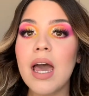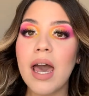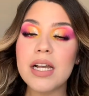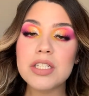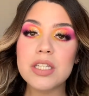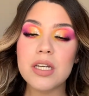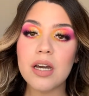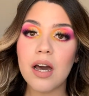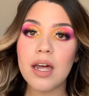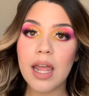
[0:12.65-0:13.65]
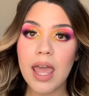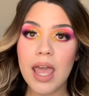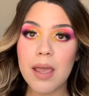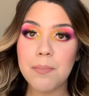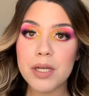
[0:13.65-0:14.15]
I actually got
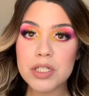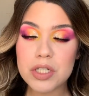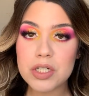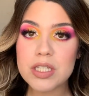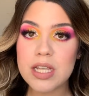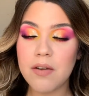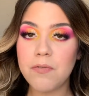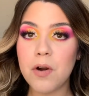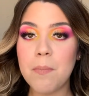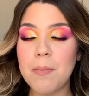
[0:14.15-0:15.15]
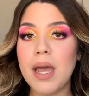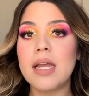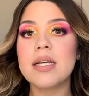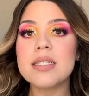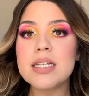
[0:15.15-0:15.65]
a picture sent from my
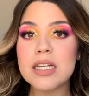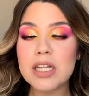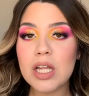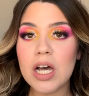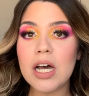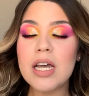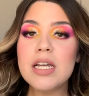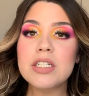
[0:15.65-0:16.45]
cousin-in-law.